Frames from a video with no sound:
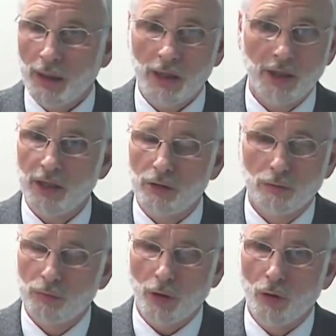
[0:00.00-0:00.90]
Indeed,
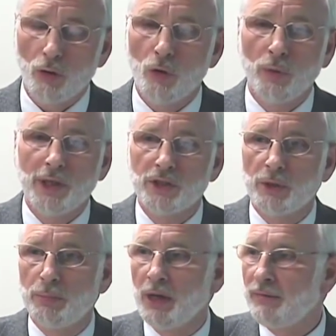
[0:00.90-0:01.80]
who is
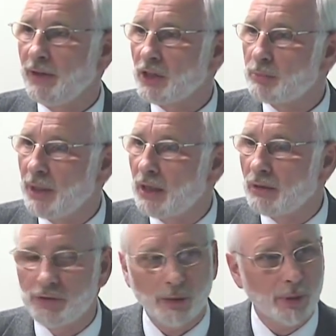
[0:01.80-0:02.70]
the perfect
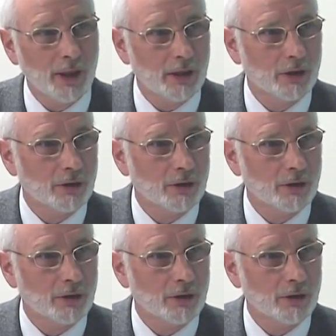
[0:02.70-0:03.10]
speaker of Japanese?